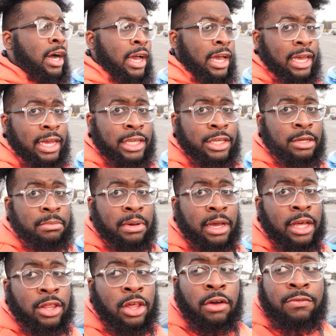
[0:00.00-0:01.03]
engine,
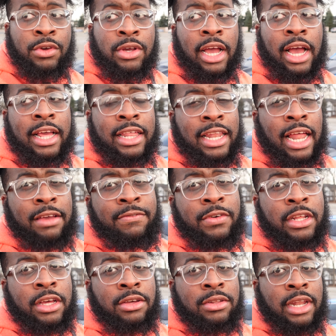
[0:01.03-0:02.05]
man. So if you guys like
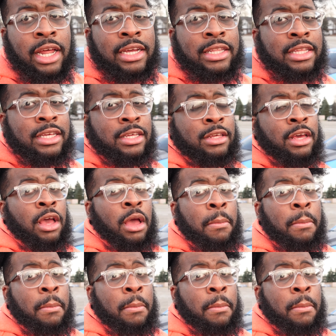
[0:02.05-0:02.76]
videos like this,